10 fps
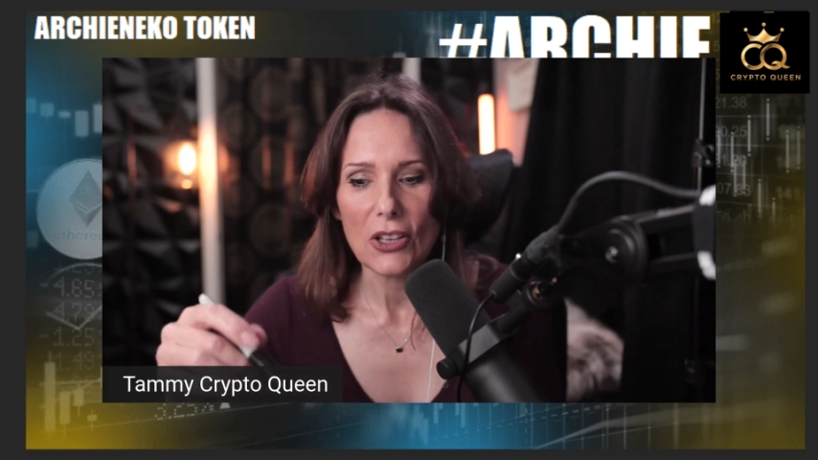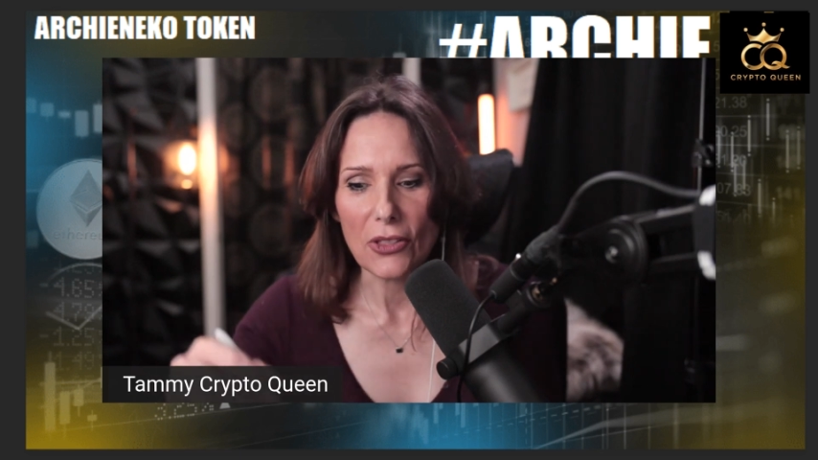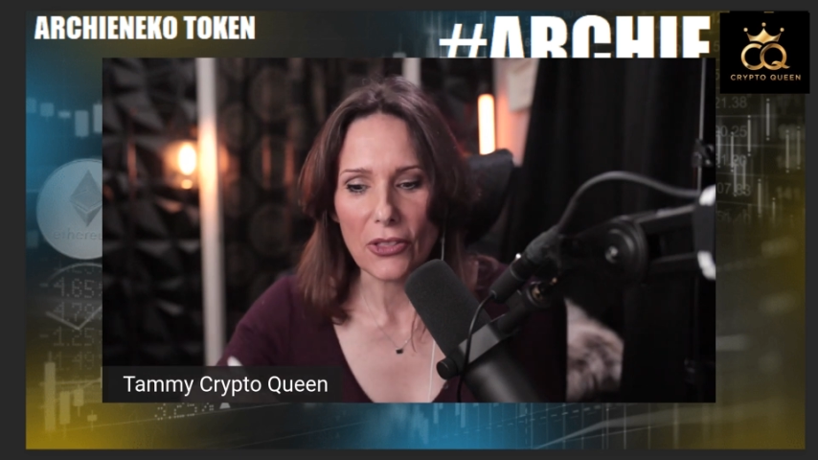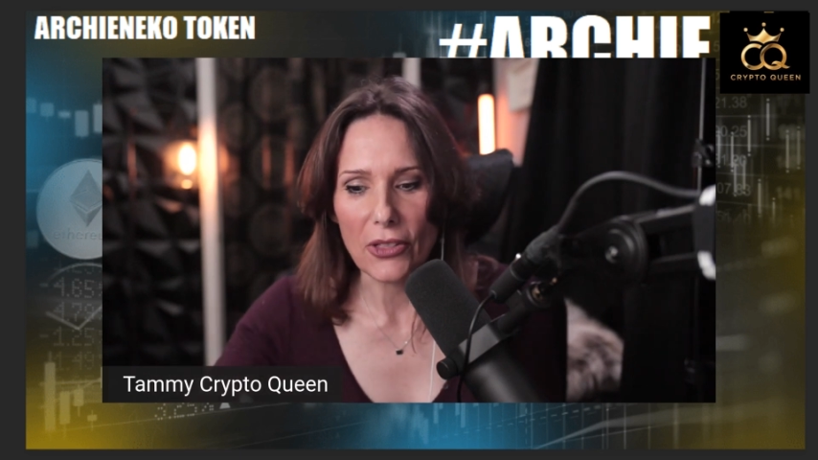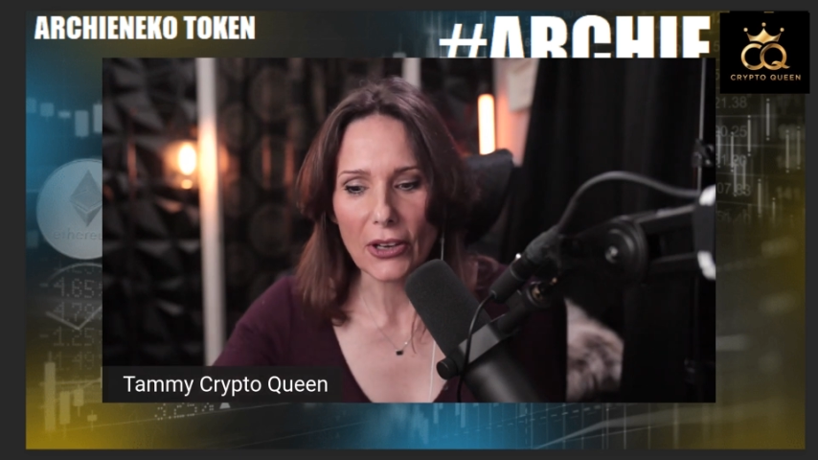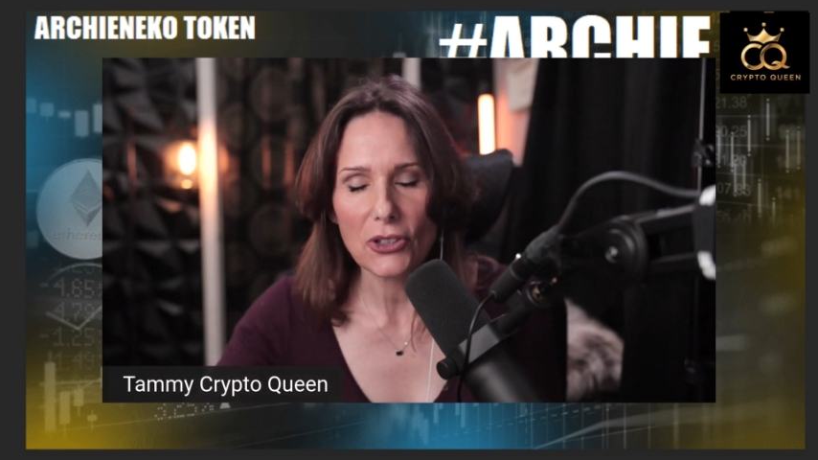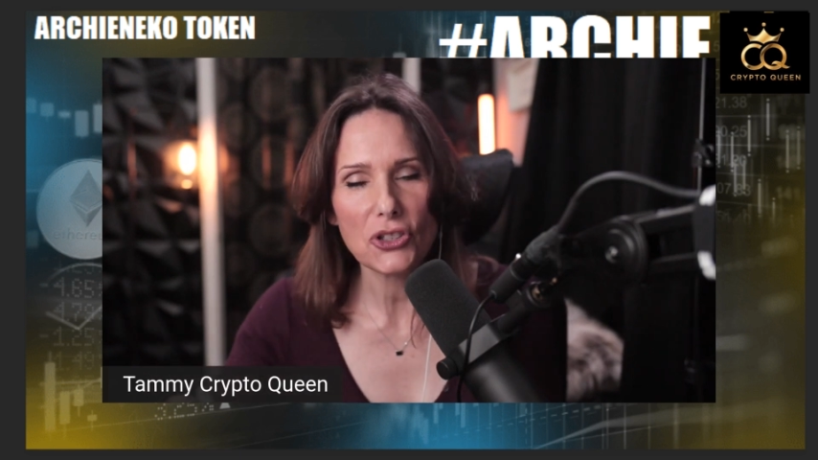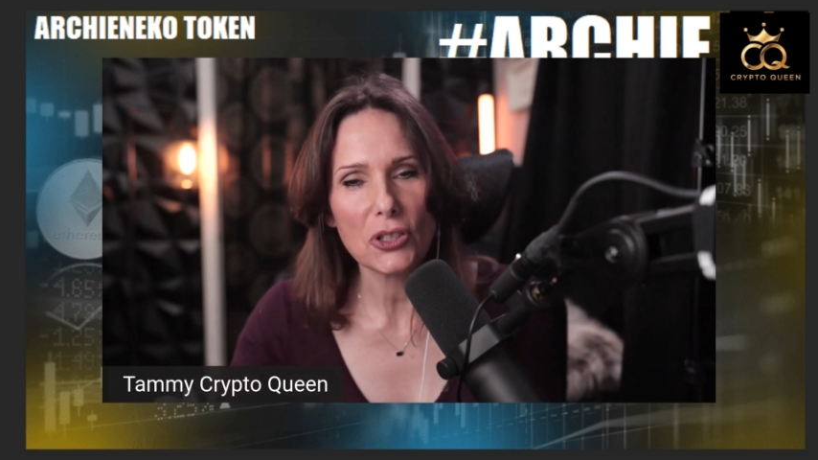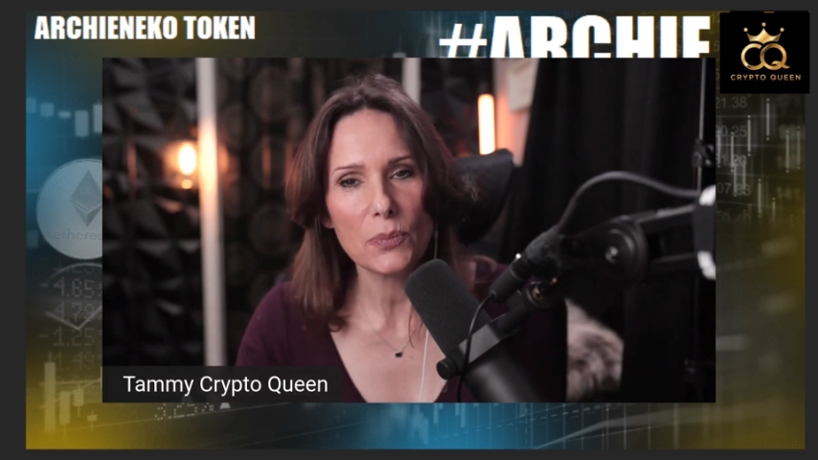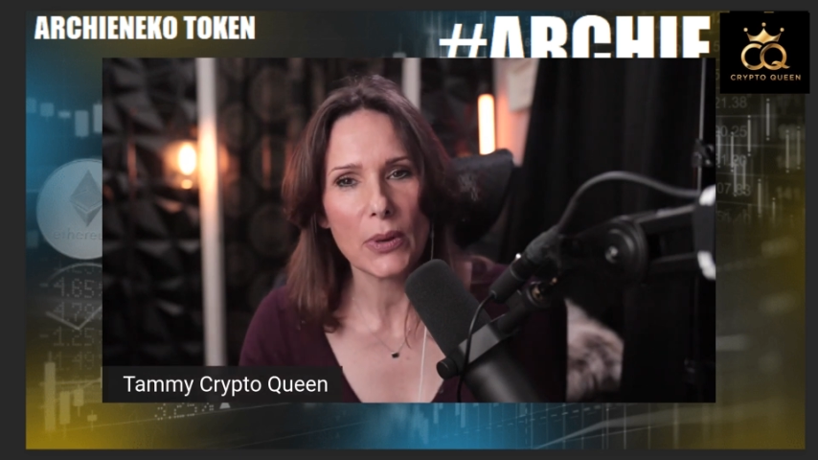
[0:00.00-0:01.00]
there
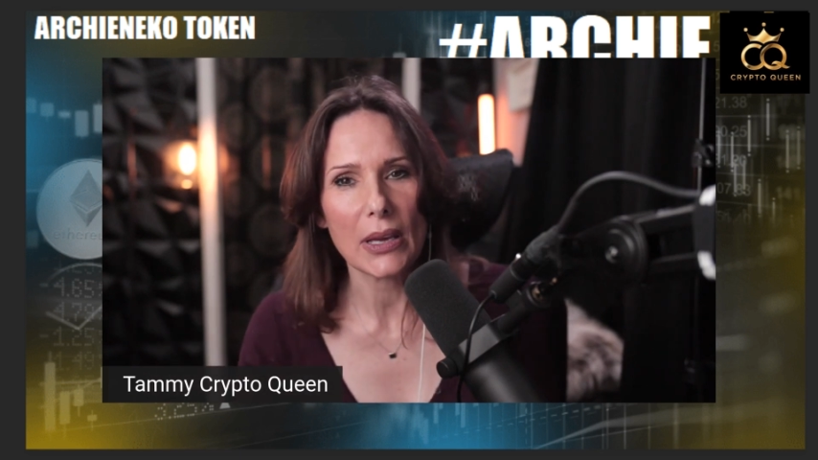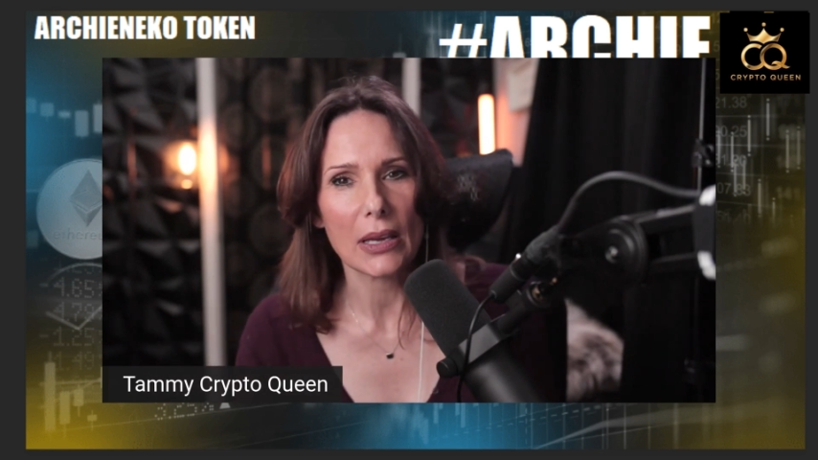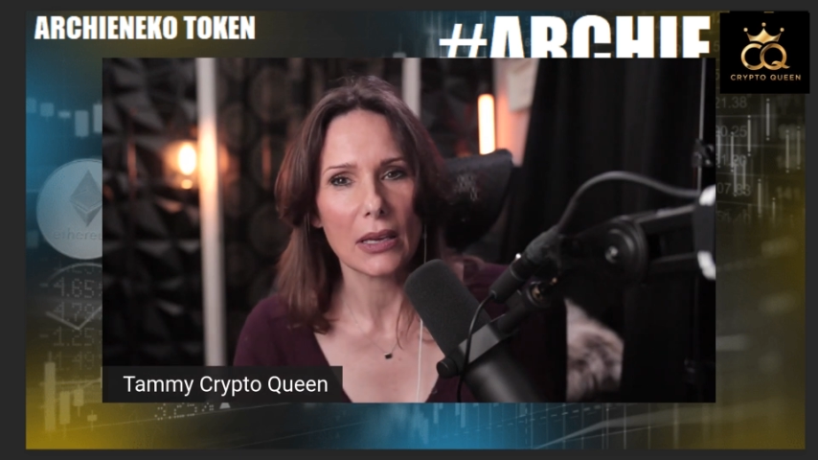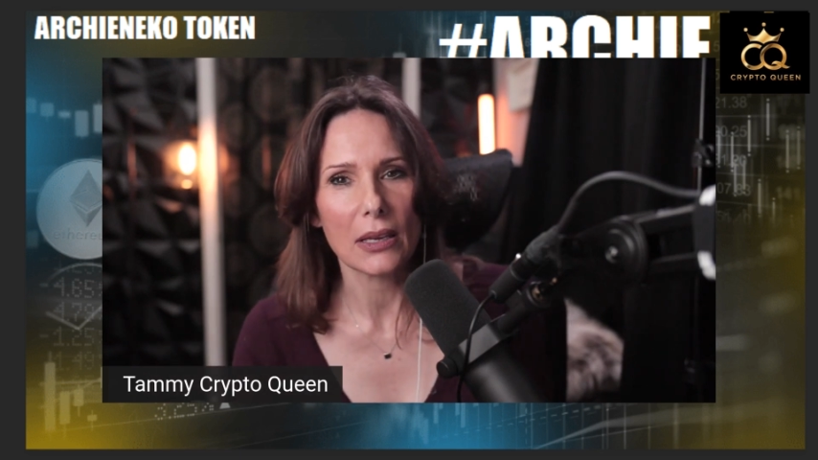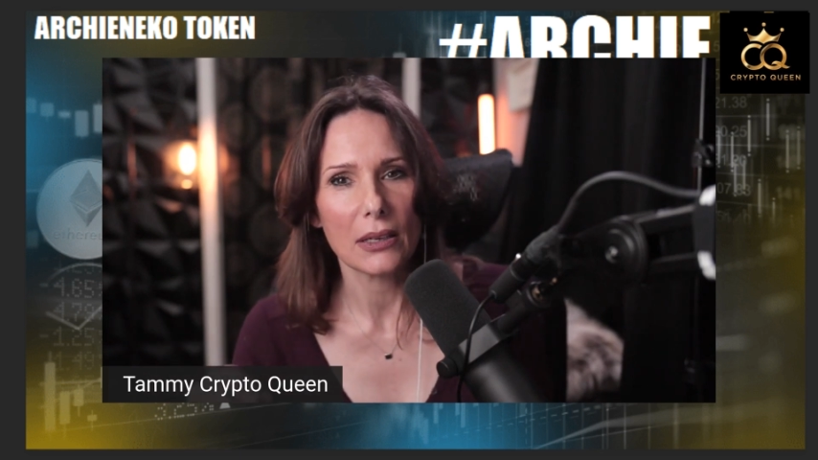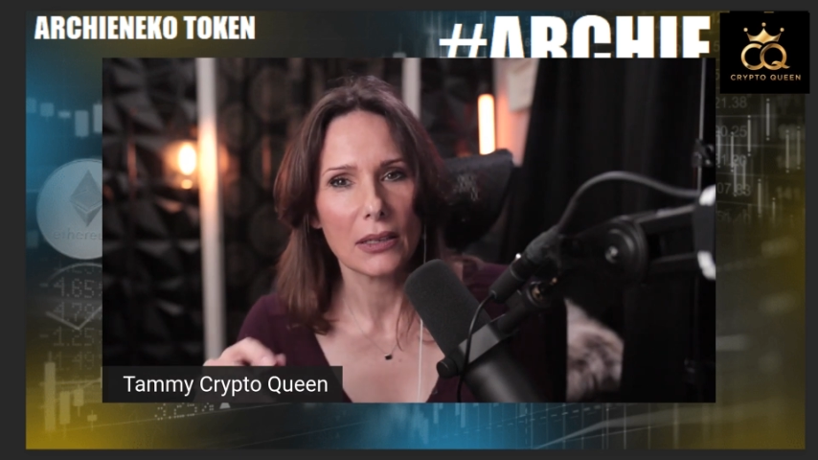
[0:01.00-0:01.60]
should be